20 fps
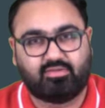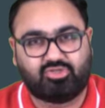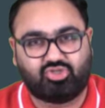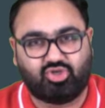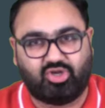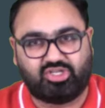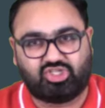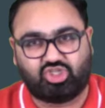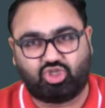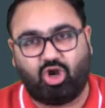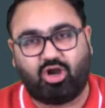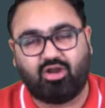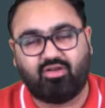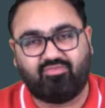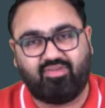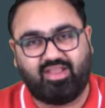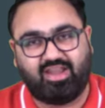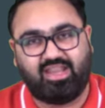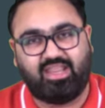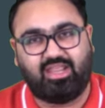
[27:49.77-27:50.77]
So it's not
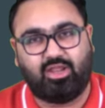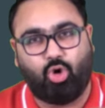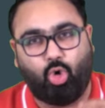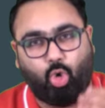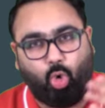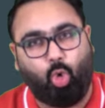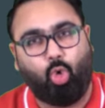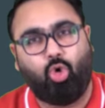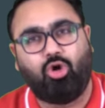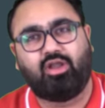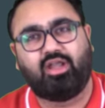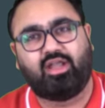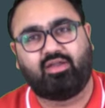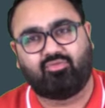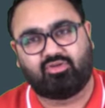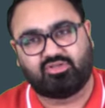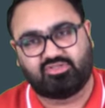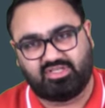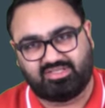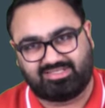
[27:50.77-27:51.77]
very old. It
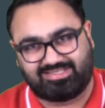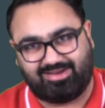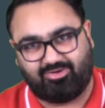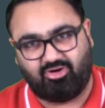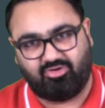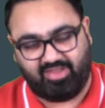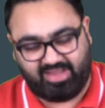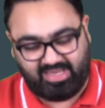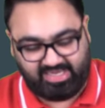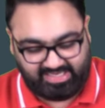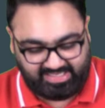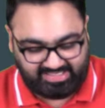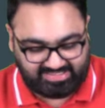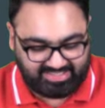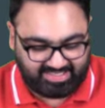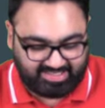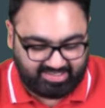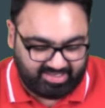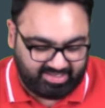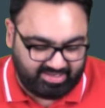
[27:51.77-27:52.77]
was discovered very
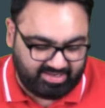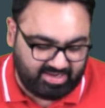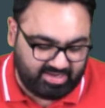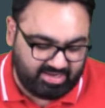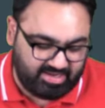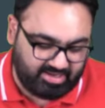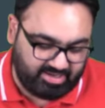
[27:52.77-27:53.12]
recently.